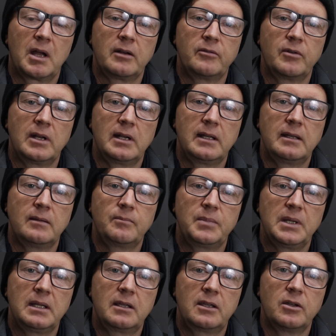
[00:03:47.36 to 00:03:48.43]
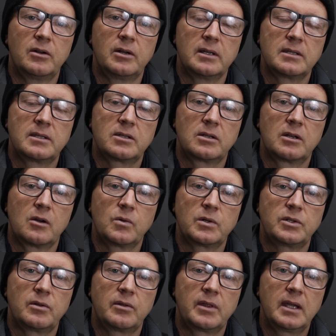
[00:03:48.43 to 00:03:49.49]
I'd really be curious to know
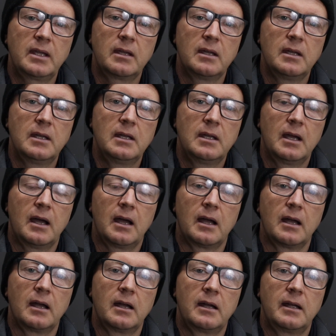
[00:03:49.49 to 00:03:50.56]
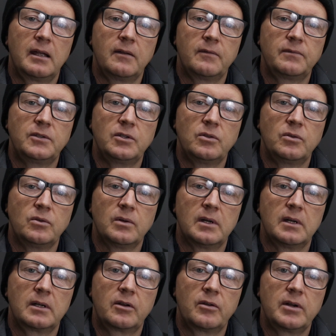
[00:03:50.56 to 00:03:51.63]
what you think. Uh, if you
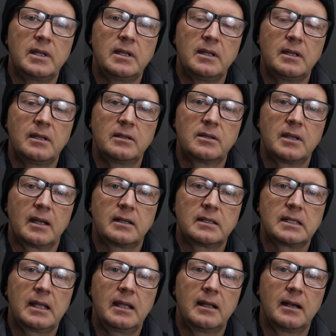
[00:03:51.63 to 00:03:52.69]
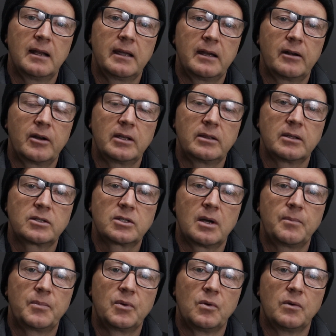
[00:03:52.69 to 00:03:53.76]
agree that air layering the
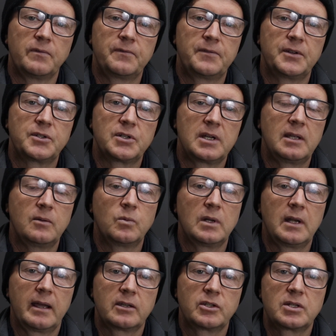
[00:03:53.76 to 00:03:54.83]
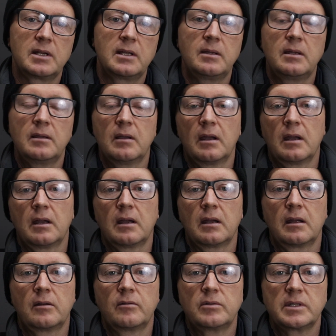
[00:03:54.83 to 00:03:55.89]
top off the tree will actually
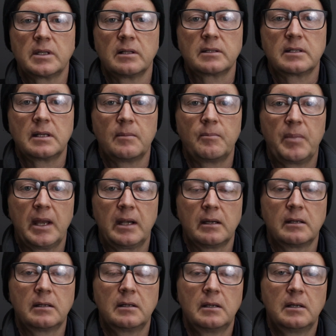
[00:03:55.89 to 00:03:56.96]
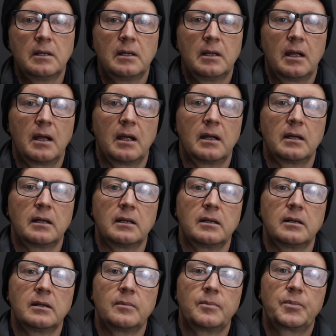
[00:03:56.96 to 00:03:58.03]
uh, result in a better
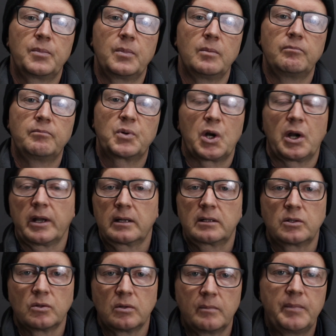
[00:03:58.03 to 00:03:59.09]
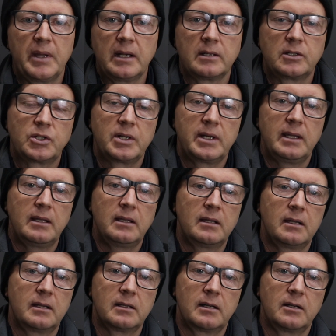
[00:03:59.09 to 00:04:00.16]
uh, product or a better tree
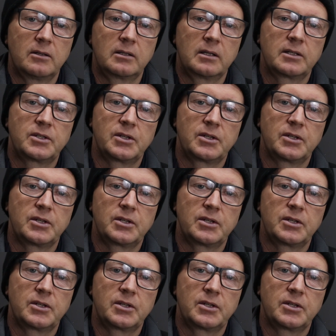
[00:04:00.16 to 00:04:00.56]
in the longer